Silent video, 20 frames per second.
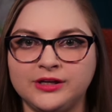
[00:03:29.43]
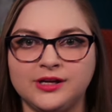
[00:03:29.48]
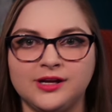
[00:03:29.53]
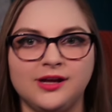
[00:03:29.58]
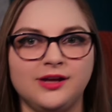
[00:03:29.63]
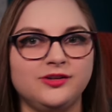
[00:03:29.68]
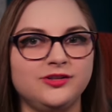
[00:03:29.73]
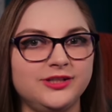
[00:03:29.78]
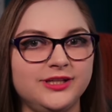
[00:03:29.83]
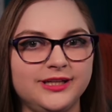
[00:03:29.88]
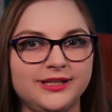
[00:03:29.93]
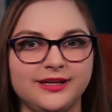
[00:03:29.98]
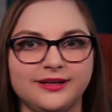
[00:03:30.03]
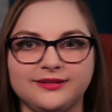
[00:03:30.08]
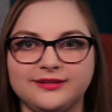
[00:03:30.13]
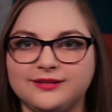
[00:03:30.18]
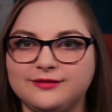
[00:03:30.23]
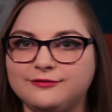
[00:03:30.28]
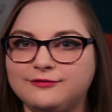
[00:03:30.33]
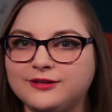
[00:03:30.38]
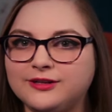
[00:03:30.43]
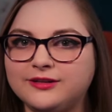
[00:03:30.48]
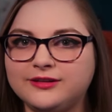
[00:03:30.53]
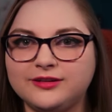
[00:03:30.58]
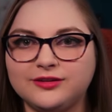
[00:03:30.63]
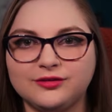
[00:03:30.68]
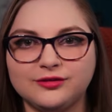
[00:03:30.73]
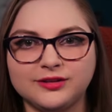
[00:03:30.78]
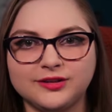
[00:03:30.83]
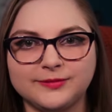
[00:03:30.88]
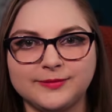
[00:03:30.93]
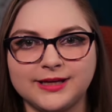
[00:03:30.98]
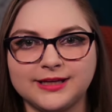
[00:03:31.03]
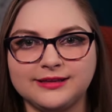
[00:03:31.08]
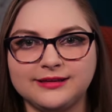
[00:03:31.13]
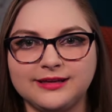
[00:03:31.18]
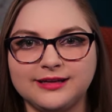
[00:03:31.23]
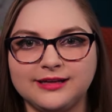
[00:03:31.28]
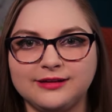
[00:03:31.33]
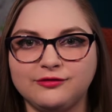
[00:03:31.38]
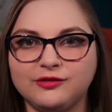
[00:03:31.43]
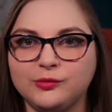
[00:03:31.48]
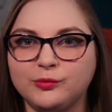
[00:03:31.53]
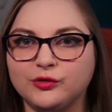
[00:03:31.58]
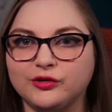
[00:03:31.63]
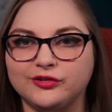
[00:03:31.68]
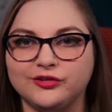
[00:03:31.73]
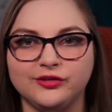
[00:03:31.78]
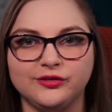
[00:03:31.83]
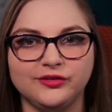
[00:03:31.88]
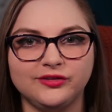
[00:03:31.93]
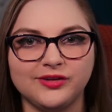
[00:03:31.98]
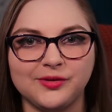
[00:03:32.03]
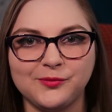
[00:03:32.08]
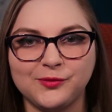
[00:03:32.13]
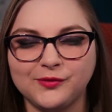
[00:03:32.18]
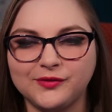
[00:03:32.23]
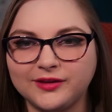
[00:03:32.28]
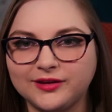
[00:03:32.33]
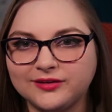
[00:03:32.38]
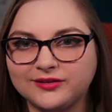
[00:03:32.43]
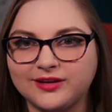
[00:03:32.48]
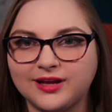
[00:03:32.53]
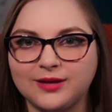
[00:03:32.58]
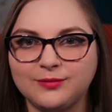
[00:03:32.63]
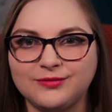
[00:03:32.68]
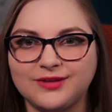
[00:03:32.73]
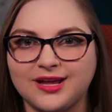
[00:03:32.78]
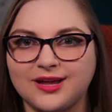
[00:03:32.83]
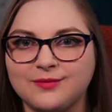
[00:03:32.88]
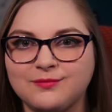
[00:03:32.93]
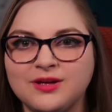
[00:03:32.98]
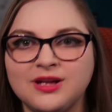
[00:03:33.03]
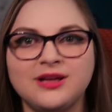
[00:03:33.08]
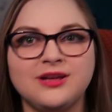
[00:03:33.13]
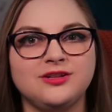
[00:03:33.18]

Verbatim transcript: She doesn't feel disrespected if you pursue someone with the same name.